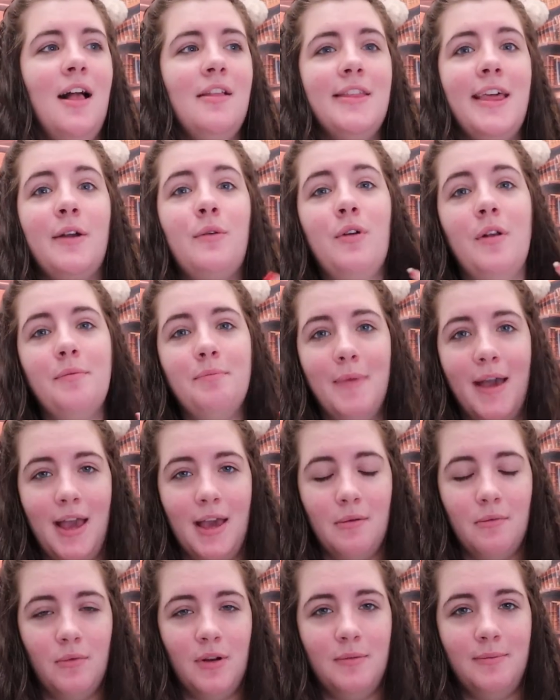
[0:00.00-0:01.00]
Like
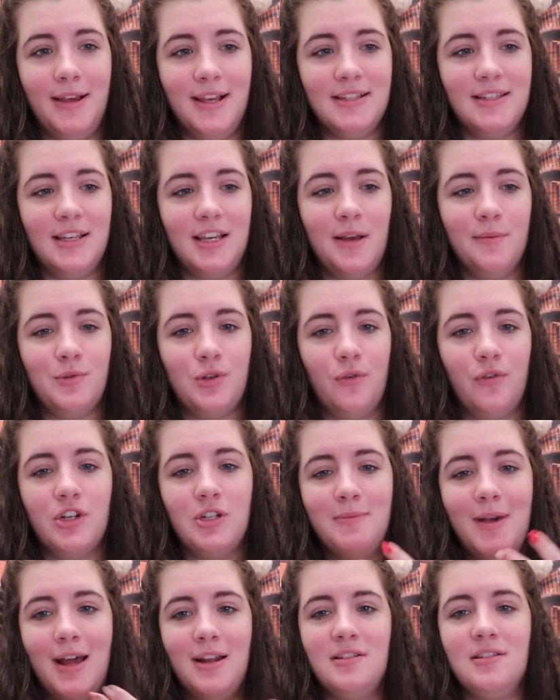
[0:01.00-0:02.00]
when Maisie comes over
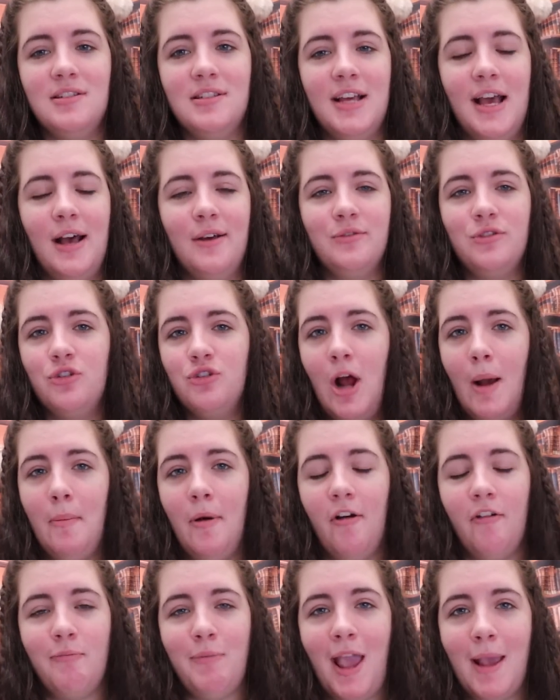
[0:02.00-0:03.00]
to Madison's house to drop
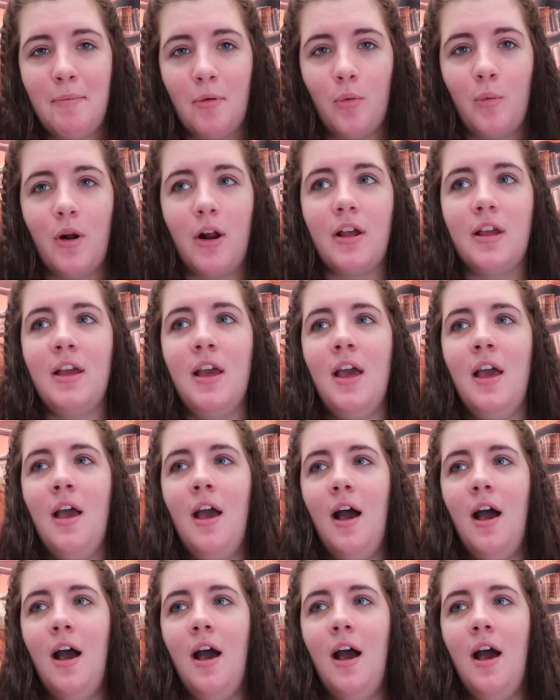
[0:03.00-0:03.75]
off paperwork,